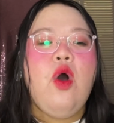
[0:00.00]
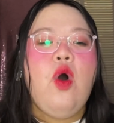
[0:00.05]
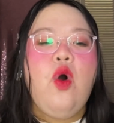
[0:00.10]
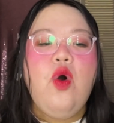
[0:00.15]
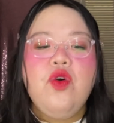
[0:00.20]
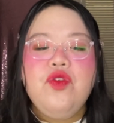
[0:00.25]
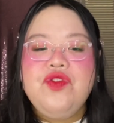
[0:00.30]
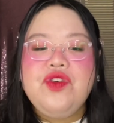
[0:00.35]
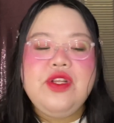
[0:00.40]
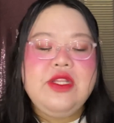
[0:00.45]

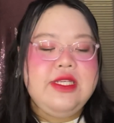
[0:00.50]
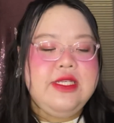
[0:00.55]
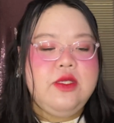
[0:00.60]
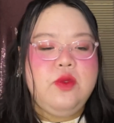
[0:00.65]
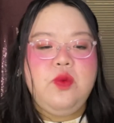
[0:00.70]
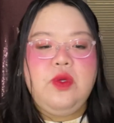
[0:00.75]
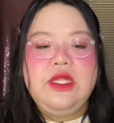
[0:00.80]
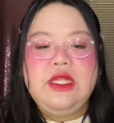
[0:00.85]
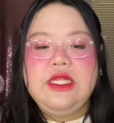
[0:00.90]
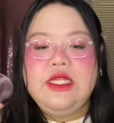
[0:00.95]
overly
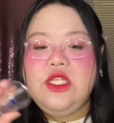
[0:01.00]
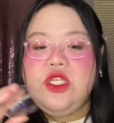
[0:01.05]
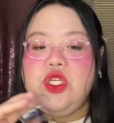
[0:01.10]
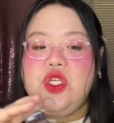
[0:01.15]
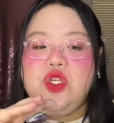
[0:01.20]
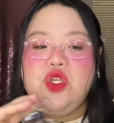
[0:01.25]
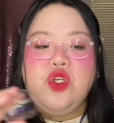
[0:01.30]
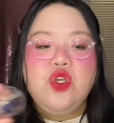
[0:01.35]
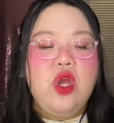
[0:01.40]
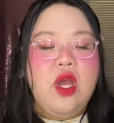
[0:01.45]
sweet, it's
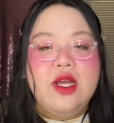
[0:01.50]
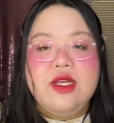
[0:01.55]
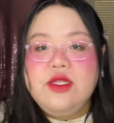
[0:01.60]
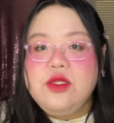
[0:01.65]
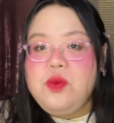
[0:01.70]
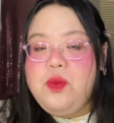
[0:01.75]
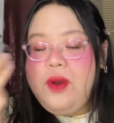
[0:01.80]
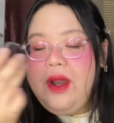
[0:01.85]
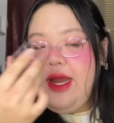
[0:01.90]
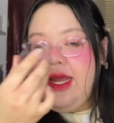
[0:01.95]

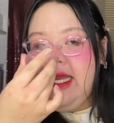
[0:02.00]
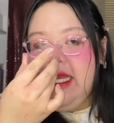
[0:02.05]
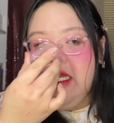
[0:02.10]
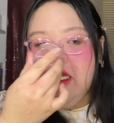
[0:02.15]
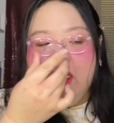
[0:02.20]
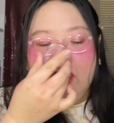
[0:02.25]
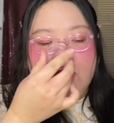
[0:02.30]
just right.